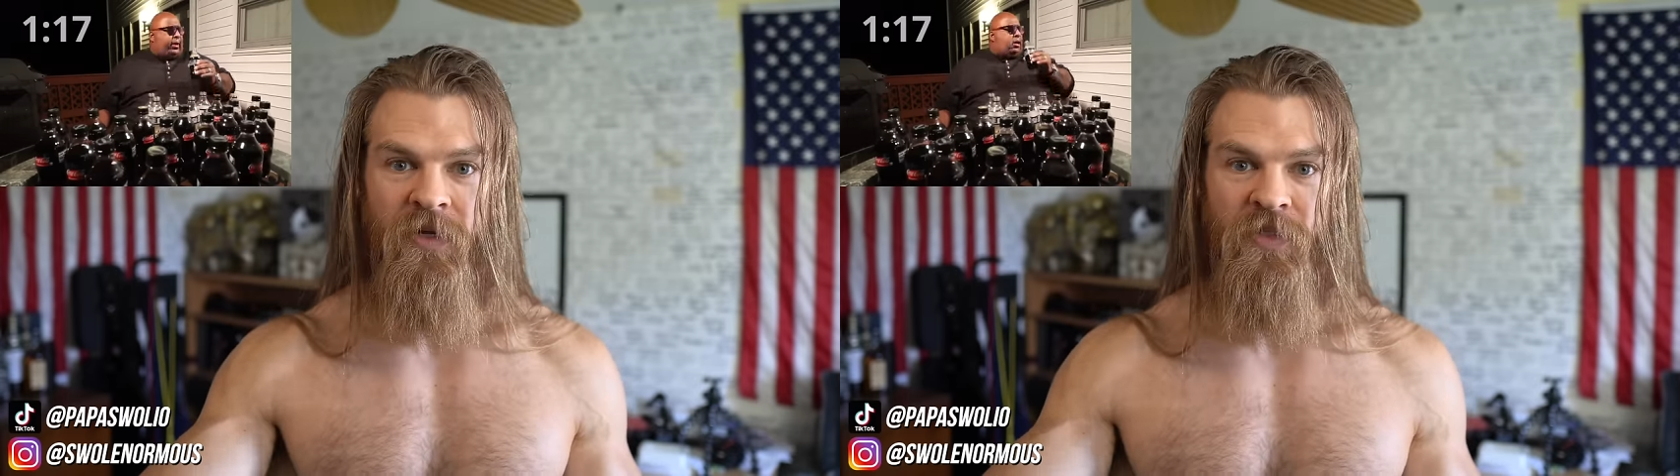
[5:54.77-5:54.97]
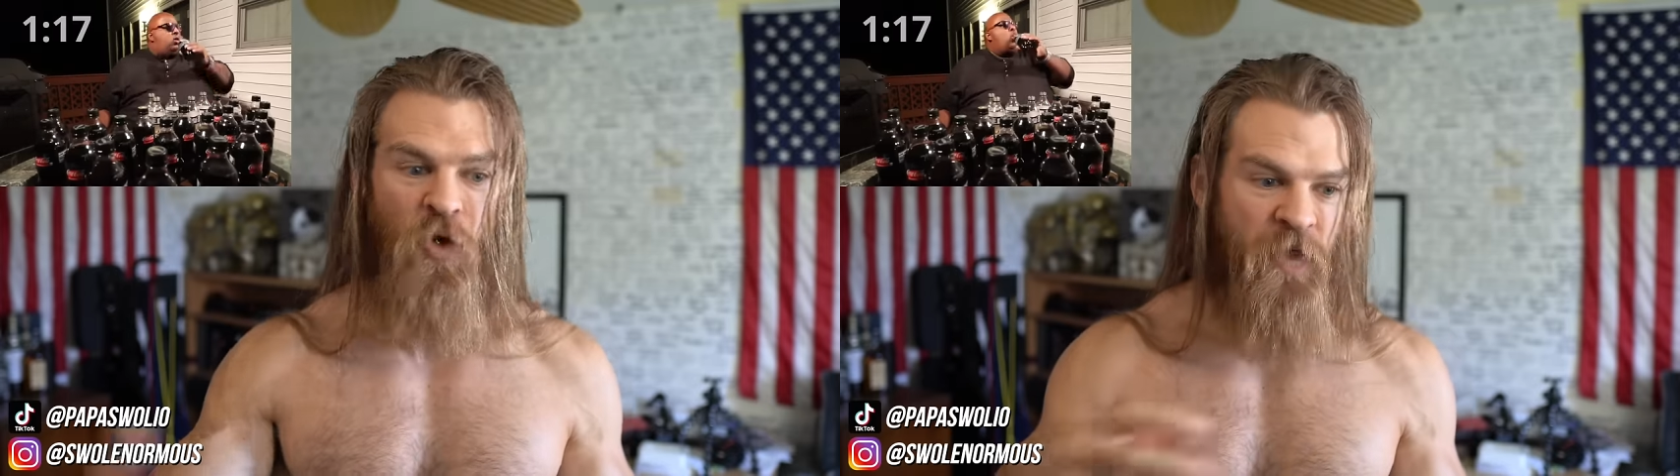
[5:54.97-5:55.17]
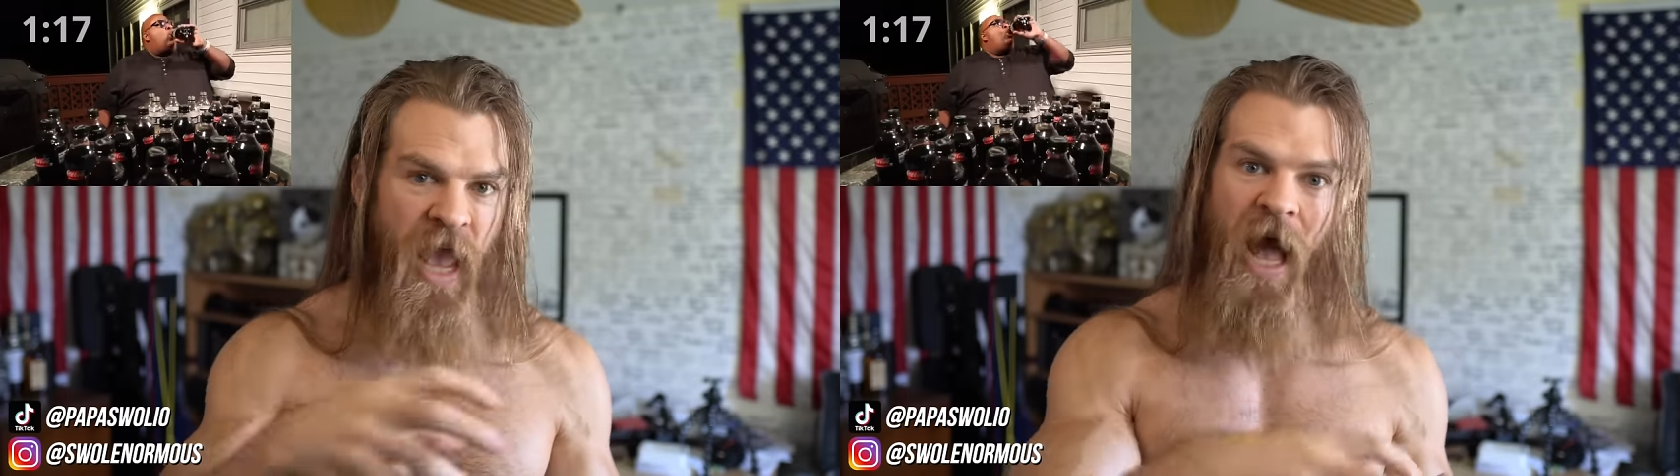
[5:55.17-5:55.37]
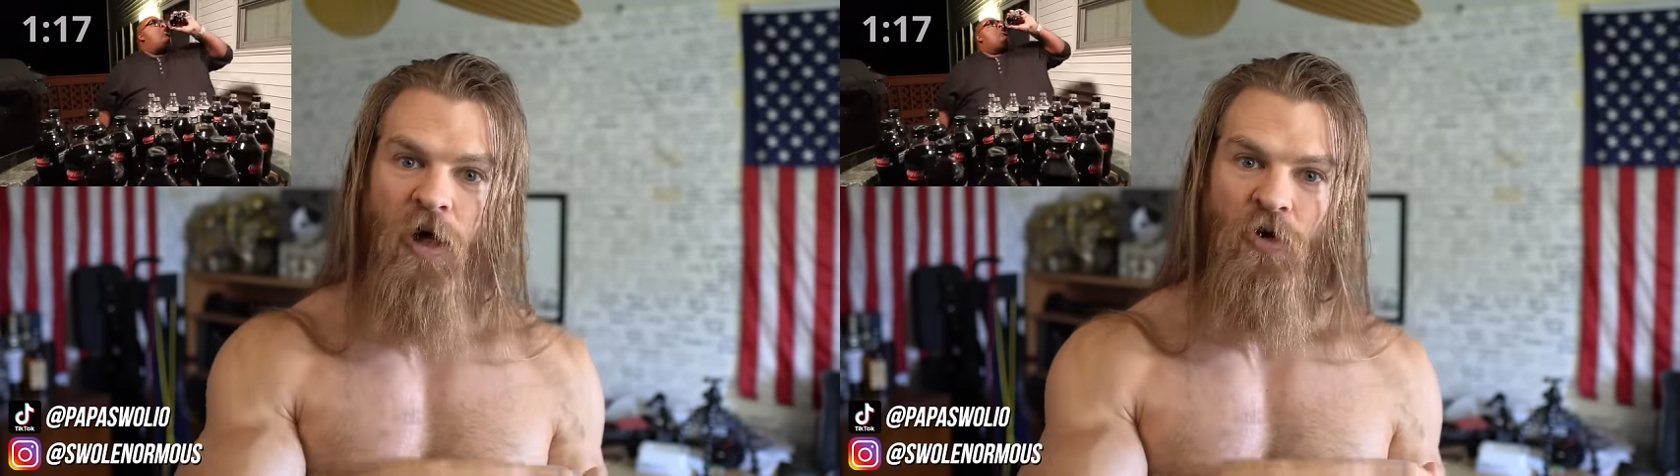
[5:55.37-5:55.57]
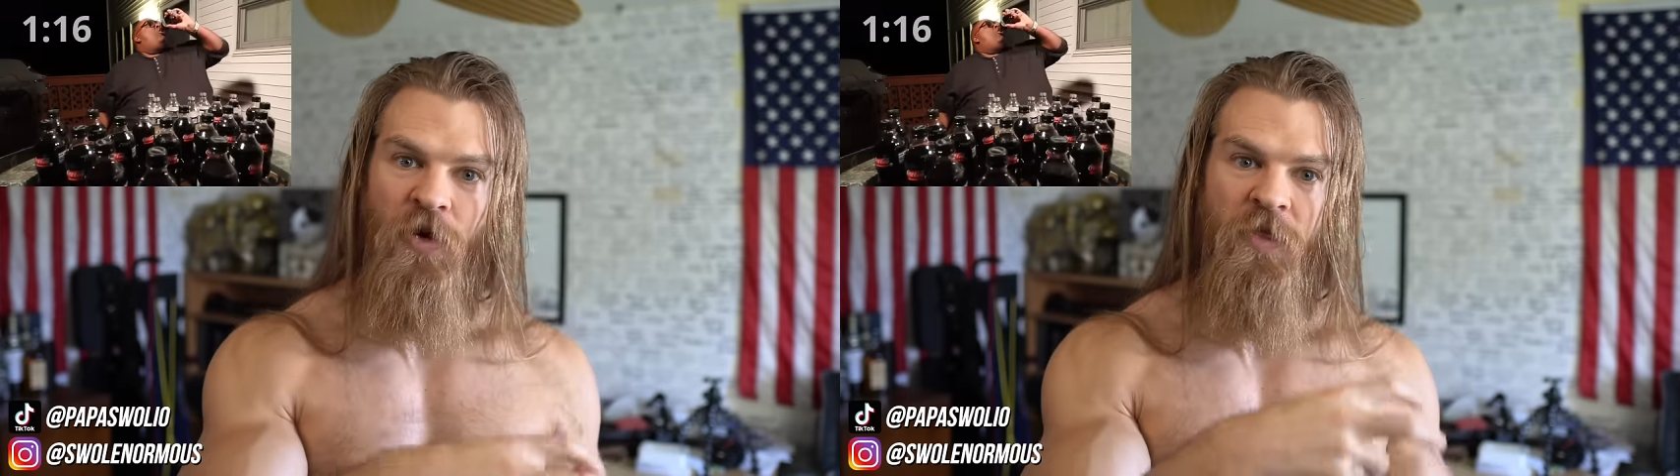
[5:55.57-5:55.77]
So the
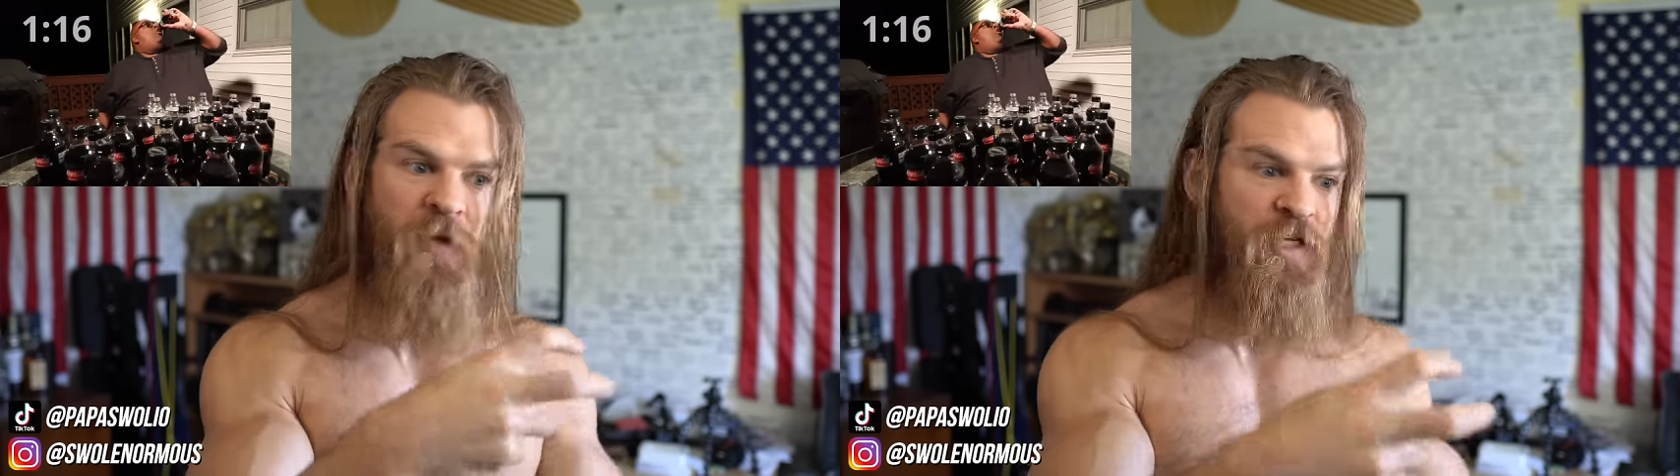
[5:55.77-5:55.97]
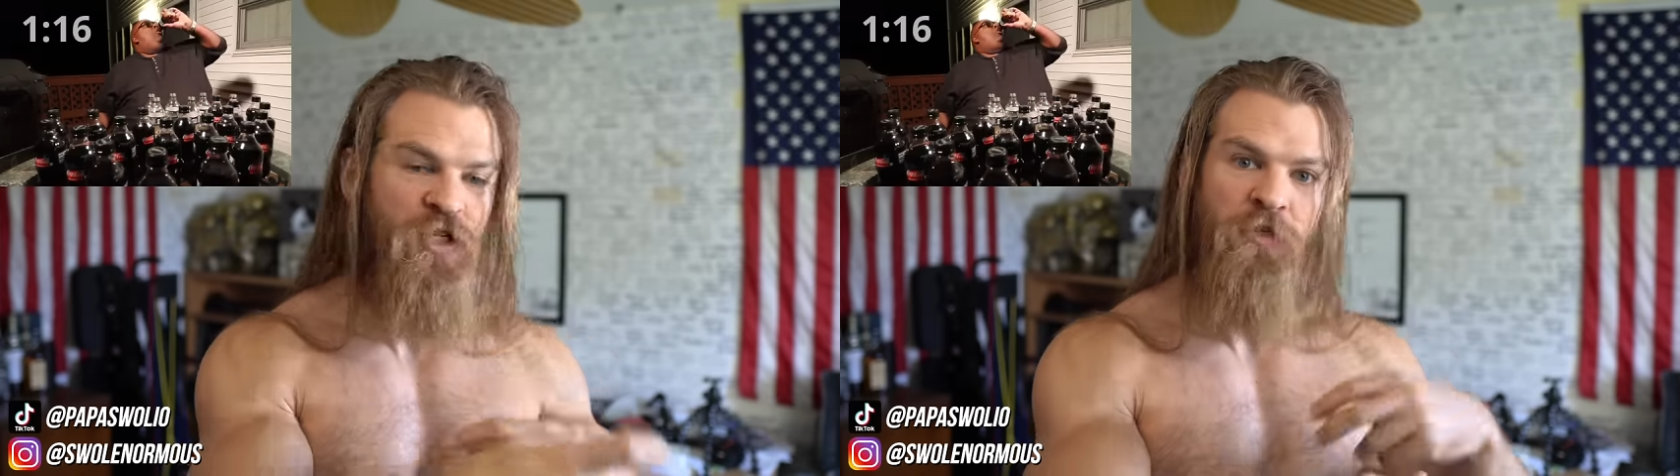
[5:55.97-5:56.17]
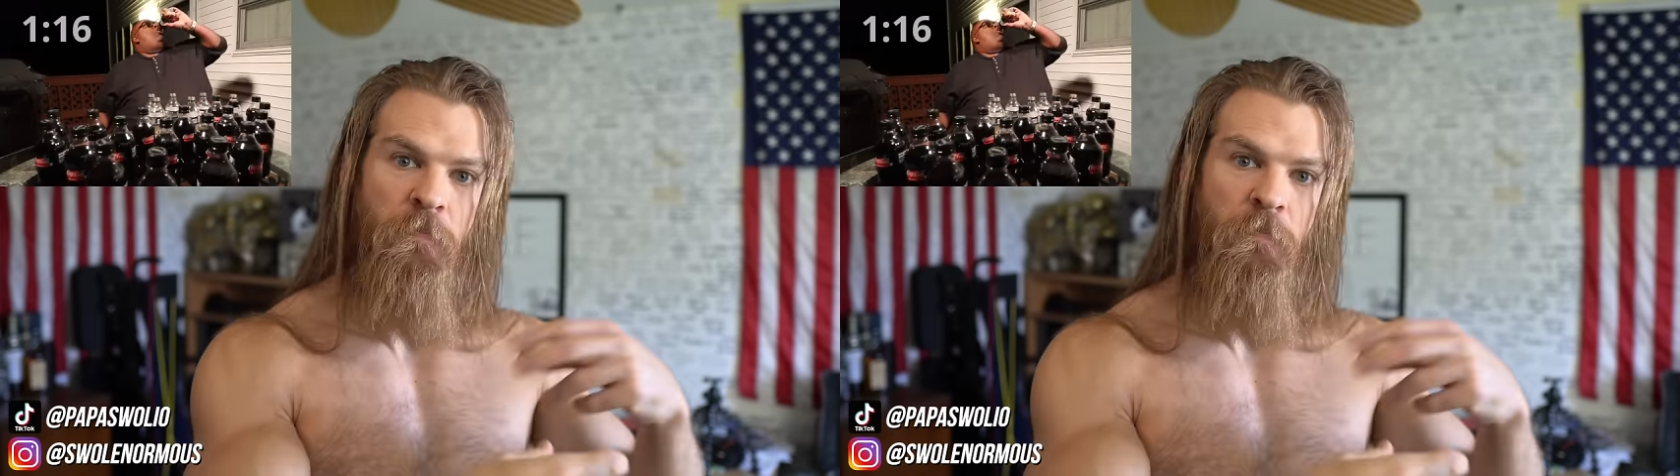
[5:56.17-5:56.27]
algorithm is just